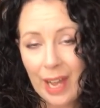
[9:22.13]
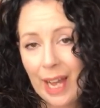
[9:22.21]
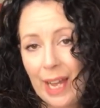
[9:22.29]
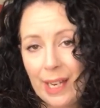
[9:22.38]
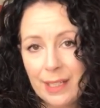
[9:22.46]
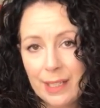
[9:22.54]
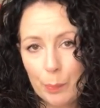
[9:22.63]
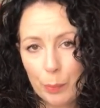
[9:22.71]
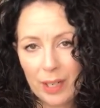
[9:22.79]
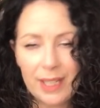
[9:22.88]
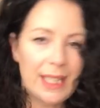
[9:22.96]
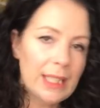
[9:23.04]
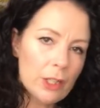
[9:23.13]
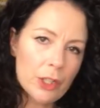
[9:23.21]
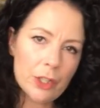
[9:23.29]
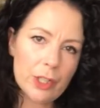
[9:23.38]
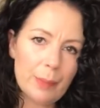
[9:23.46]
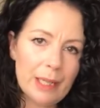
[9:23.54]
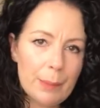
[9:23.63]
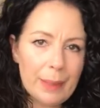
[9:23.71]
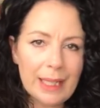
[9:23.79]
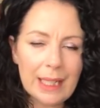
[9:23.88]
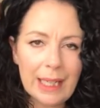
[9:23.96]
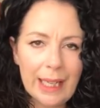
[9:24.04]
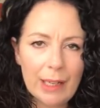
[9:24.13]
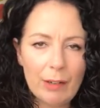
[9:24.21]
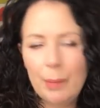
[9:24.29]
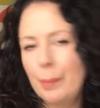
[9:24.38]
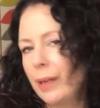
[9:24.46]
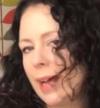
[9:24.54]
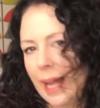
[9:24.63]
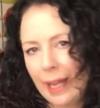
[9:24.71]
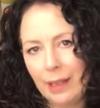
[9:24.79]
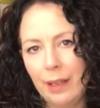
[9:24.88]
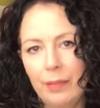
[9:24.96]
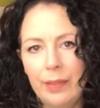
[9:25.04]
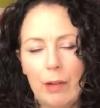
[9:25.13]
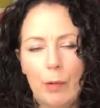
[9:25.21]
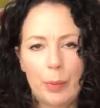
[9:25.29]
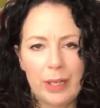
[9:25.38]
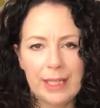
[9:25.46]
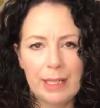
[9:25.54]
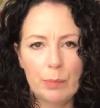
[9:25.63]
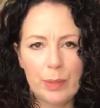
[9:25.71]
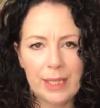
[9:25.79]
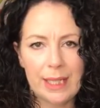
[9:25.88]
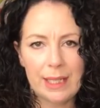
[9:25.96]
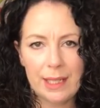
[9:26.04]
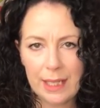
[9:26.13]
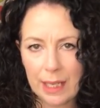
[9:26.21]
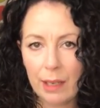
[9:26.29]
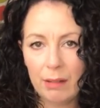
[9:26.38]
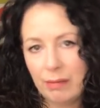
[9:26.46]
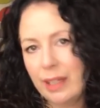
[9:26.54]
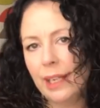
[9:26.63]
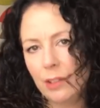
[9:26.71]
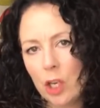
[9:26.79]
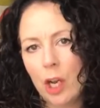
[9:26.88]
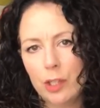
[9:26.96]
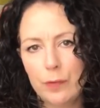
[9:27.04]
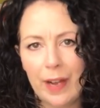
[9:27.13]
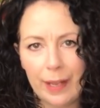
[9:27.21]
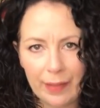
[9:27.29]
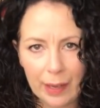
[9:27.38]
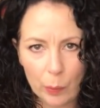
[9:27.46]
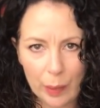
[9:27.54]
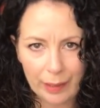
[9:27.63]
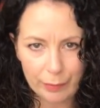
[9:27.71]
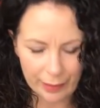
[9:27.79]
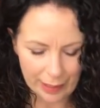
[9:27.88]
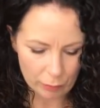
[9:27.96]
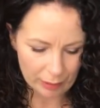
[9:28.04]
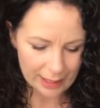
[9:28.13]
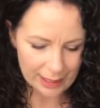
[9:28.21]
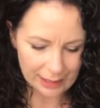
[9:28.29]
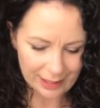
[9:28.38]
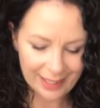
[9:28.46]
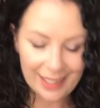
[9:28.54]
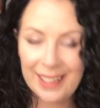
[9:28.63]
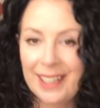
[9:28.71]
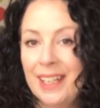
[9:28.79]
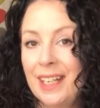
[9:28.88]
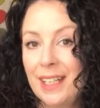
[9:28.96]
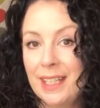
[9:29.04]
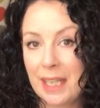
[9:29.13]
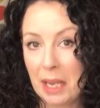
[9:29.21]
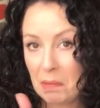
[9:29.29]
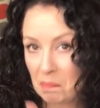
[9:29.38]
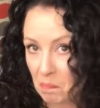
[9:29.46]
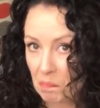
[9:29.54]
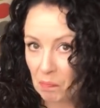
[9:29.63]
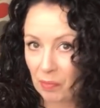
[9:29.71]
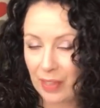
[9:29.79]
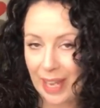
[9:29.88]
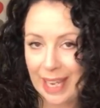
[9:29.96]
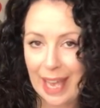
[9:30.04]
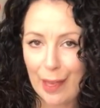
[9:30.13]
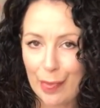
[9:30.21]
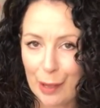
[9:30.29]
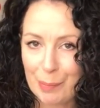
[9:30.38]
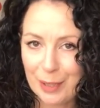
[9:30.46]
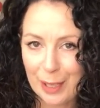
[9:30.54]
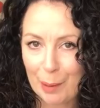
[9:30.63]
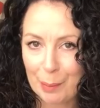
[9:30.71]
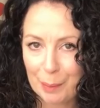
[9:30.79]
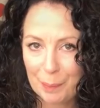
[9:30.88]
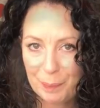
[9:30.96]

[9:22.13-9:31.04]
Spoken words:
And the pricing could have been a bit clearer, but hey, they're a printing business, so they charge VAT that way for that reason. So they get a thumbs up.